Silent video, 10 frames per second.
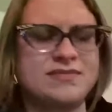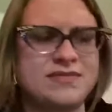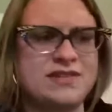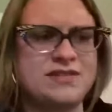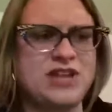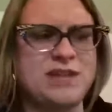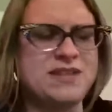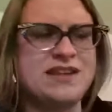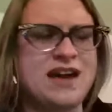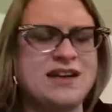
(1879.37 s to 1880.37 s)

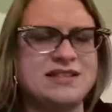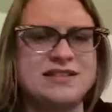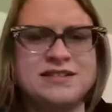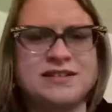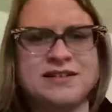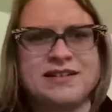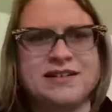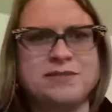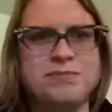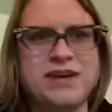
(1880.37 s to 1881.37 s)
Jamie's cousin
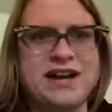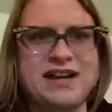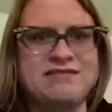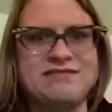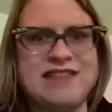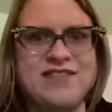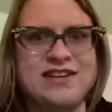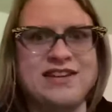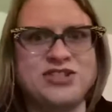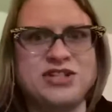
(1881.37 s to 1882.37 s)
by having
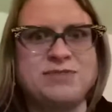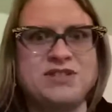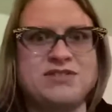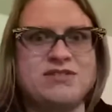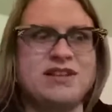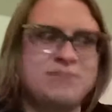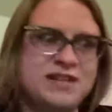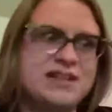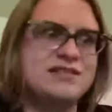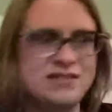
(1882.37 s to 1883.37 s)
his ship destroyed
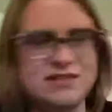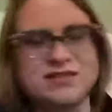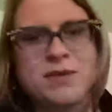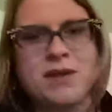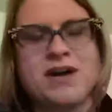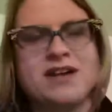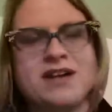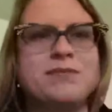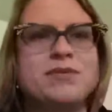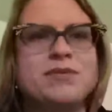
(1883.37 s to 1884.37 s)
because there's smallpox
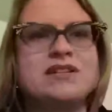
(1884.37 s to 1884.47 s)
on board.